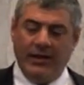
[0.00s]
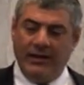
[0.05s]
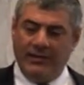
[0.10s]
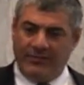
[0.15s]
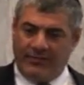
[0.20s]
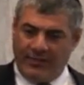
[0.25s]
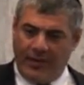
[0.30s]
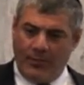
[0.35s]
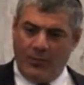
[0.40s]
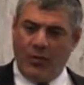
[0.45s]
And
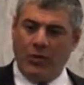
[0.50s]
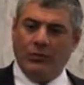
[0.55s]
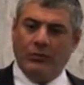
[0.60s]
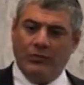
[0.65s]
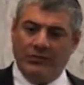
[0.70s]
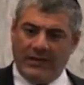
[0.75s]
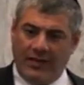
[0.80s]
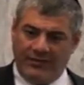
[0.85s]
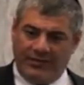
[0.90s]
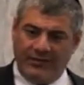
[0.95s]
someone
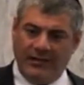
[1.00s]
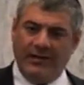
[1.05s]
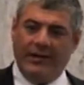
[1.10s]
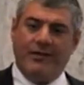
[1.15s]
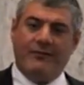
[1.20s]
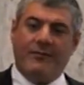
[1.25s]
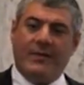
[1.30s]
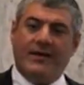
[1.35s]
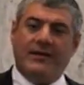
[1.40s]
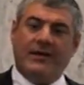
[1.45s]
who doesn't
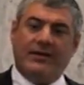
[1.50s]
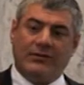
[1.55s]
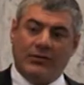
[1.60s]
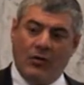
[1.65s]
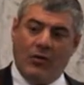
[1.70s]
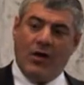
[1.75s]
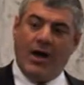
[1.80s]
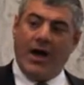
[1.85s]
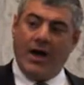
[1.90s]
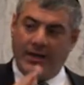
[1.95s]
live by the
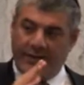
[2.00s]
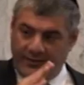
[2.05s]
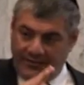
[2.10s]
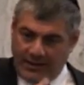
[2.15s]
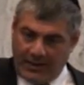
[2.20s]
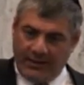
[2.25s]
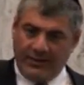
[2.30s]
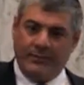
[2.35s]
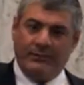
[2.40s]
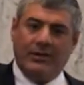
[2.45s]
Torah, I
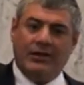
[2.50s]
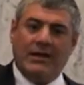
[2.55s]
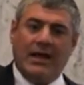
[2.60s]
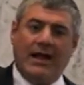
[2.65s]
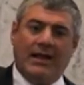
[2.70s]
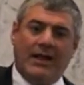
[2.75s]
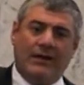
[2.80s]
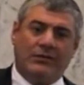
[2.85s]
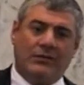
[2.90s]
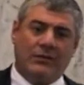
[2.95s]
tell him, you're
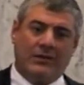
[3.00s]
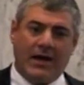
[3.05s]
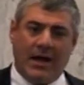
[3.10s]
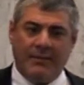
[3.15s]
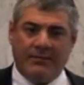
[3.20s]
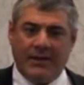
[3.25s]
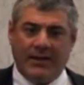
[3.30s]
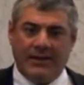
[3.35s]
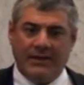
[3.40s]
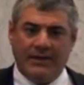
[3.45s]
not allowed to
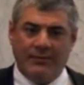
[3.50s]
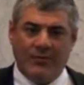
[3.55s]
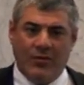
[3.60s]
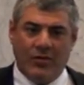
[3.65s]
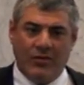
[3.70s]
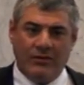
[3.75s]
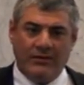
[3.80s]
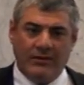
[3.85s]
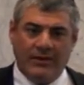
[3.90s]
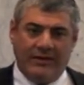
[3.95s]
come here
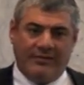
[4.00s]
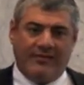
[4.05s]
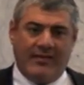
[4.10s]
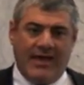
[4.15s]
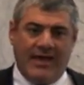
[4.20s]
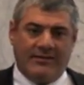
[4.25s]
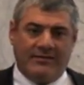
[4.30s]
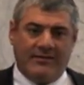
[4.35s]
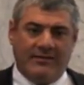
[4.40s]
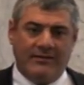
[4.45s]
anymore. That's
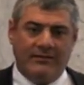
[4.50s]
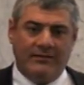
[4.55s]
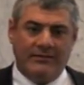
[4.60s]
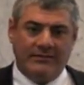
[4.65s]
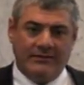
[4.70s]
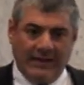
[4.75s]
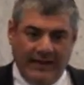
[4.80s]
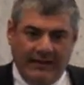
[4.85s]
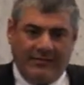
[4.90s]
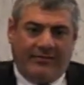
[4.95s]
it.
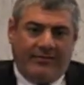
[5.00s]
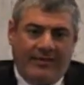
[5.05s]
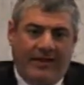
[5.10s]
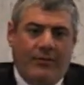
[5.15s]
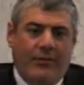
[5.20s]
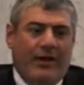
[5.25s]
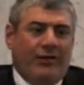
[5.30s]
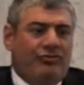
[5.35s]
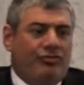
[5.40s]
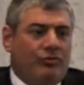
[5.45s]
That's
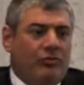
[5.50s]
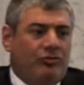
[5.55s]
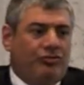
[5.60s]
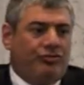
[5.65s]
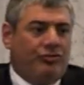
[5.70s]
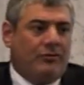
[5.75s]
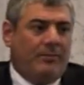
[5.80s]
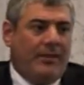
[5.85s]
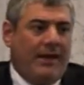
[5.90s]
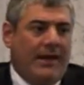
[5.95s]
the way shul
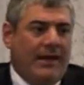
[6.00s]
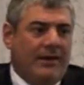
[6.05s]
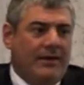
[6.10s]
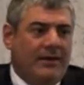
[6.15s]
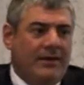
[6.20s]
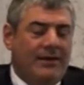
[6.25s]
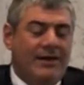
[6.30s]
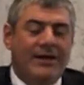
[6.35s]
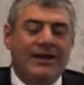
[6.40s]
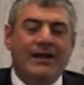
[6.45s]
should be.
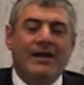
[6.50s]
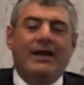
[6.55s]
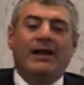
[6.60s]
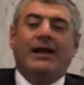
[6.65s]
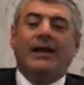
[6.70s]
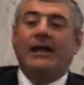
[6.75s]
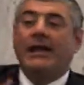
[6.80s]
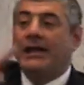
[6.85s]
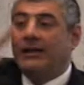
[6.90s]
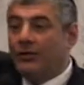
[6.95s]

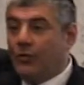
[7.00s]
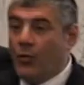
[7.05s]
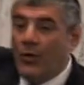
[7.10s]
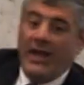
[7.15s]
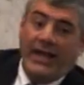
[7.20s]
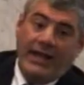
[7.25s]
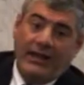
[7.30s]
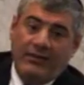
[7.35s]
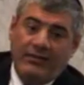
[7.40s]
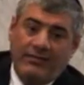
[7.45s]
In
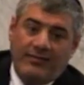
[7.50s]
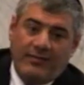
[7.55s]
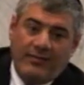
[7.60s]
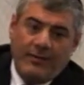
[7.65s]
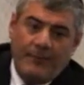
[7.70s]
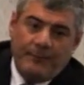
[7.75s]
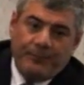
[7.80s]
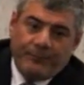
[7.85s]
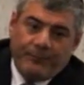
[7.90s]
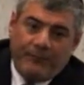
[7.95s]
Queens,
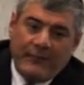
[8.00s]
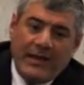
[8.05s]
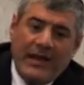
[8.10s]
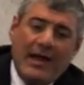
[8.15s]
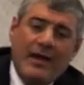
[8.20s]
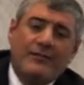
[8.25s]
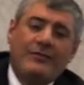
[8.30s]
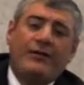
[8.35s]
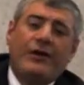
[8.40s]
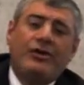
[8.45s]

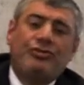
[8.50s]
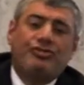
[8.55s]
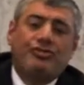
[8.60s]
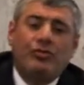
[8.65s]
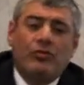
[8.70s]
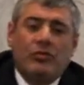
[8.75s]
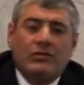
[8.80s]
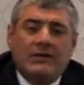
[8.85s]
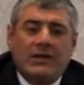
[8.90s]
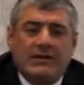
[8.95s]
every
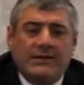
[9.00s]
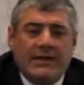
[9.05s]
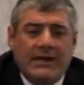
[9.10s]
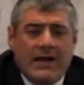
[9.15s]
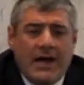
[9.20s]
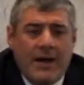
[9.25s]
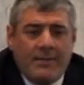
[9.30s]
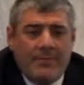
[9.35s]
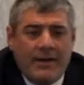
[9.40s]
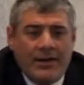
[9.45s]
shul that the
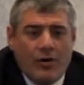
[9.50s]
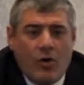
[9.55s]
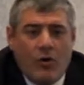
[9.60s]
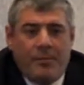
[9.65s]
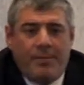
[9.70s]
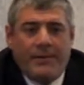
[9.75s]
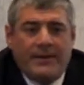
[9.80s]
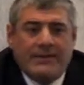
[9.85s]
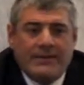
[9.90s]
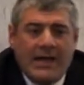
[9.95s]
rabbi
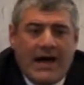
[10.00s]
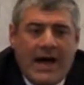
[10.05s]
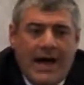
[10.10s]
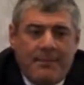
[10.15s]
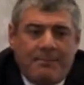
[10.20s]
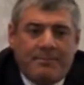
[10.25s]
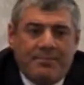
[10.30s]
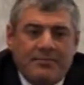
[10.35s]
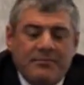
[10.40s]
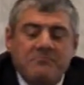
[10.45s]
opened
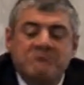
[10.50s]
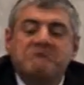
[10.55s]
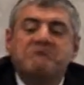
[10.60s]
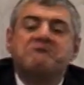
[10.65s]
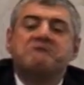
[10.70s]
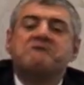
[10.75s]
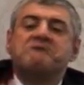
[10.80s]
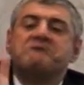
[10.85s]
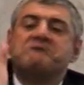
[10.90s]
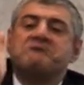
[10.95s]
up,
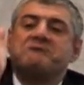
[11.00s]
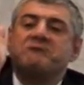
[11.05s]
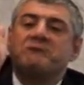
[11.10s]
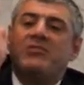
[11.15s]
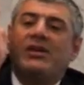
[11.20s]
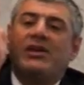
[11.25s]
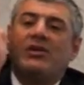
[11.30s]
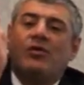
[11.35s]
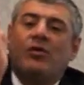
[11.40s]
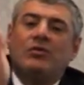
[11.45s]

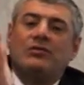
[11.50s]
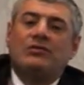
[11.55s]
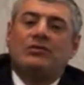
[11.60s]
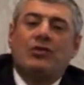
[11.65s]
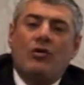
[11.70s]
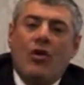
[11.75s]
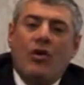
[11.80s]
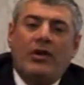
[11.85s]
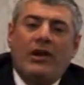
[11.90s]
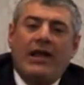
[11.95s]
he
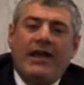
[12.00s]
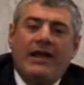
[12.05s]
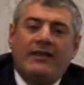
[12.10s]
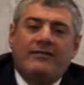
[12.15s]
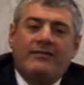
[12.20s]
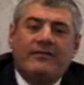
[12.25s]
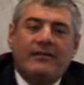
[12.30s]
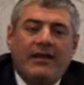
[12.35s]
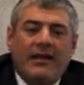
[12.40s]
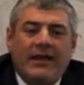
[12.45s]
controlled
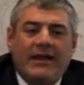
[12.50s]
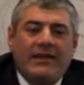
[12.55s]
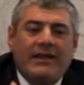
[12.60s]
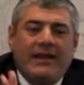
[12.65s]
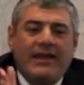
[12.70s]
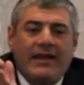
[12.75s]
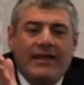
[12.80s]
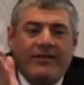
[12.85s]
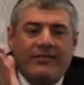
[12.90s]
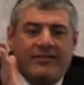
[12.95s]
it, and
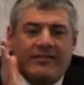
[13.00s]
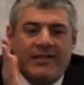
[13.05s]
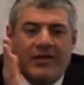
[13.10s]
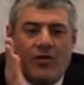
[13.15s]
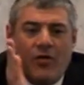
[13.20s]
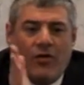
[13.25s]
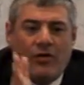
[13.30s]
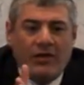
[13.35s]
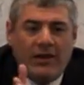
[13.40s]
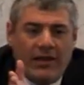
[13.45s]
he is
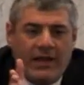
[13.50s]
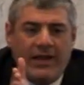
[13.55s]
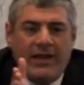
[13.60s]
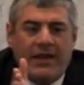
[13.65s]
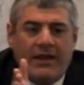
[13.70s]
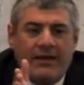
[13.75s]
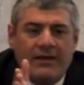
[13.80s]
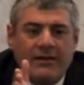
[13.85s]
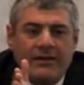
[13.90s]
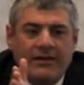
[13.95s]
the
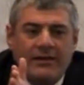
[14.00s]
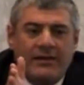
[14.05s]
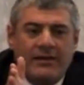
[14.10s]
only